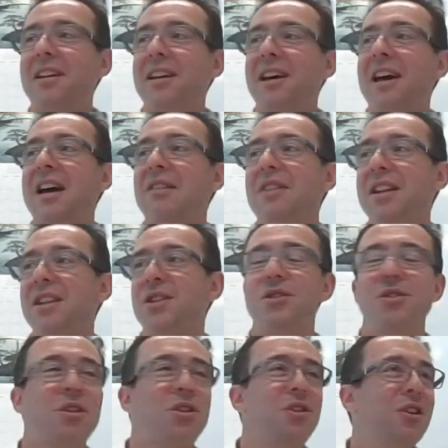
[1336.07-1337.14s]
how that
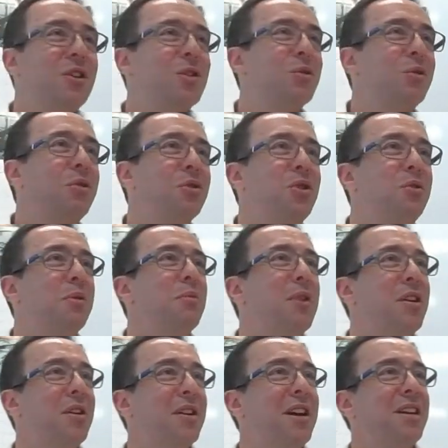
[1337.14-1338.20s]
sausage I saw in the
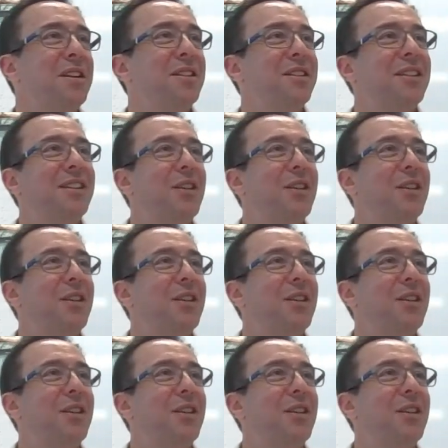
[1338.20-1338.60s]
supermarket